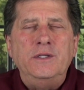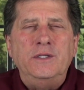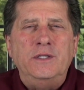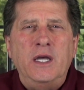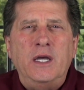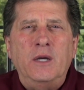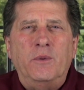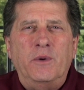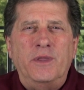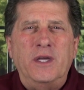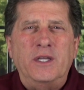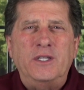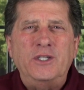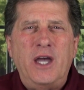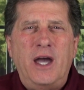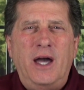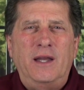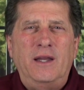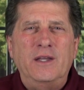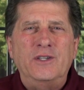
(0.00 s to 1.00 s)
deal with the
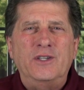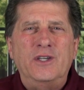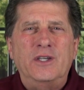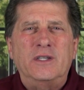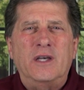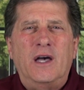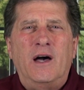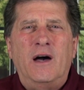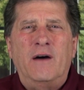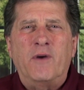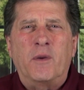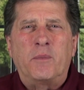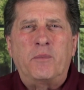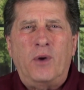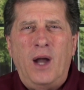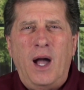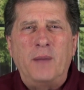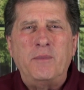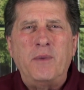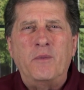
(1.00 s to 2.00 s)
challenges of a
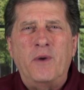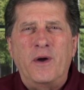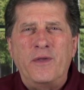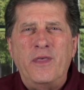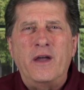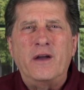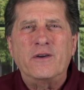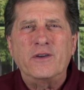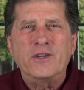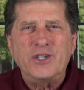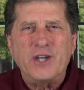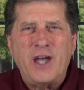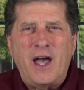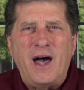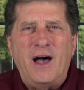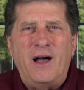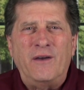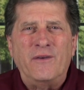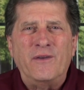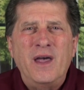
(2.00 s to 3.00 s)
problem with their
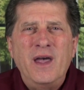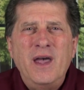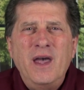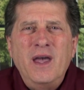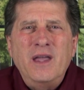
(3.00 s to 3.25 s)
child.